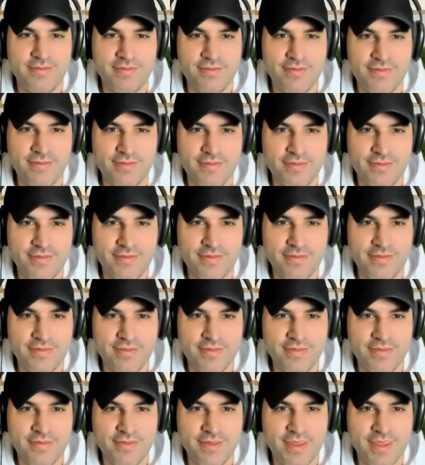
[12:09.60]

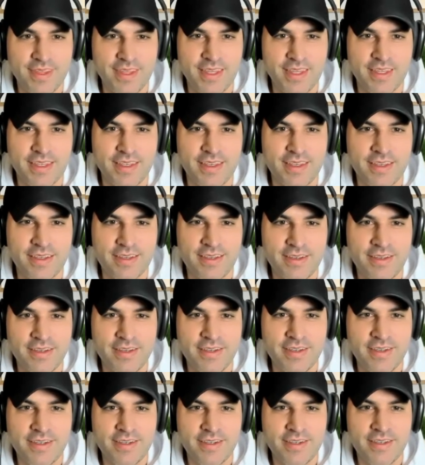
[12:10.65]

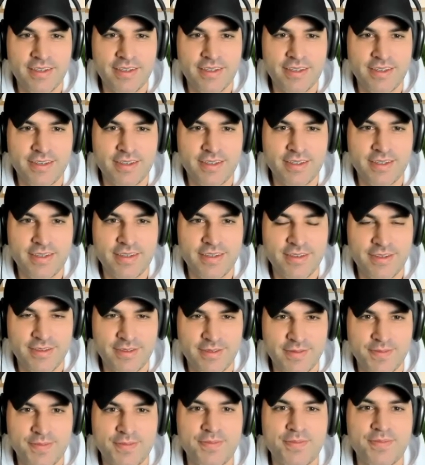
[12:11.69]

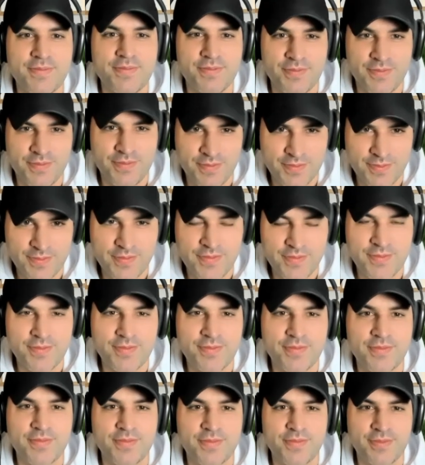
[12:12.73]

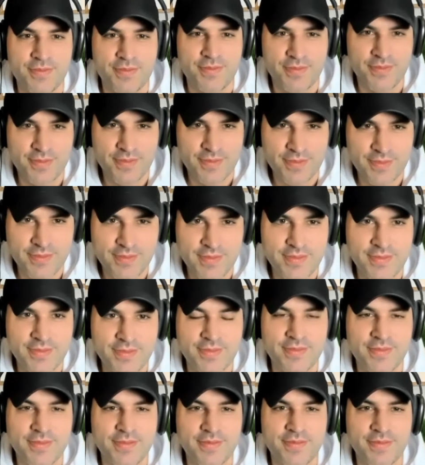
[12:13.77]

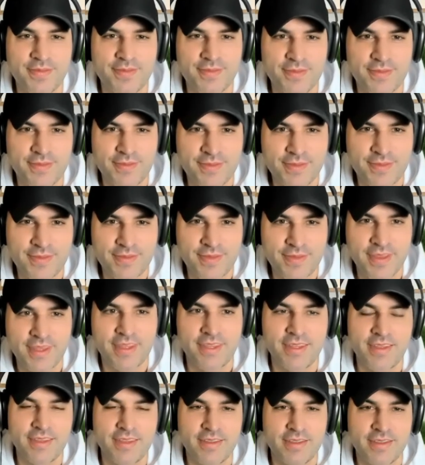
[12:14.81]
This person isn't speaking.